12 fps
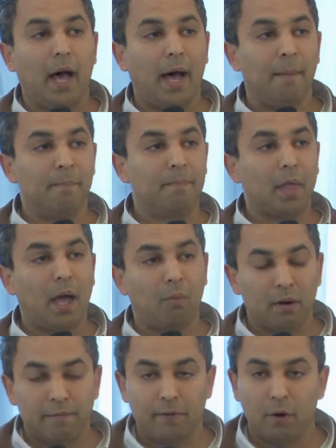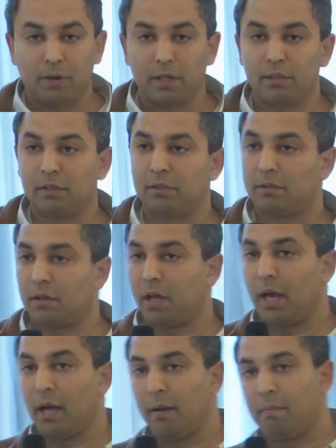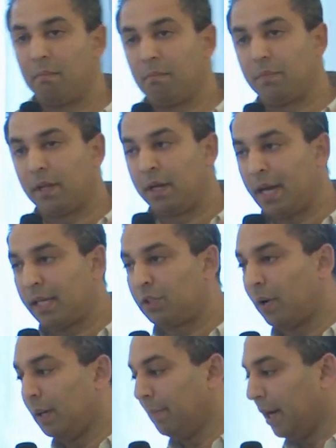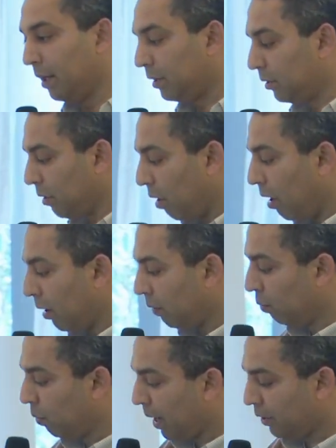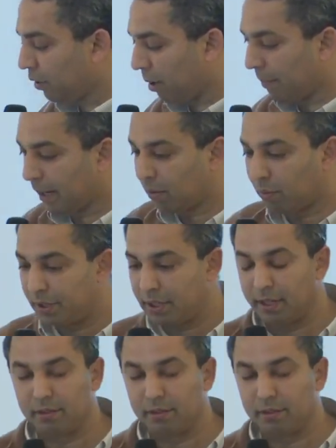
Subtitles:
I want to focus the next 20 minutes on one topic, which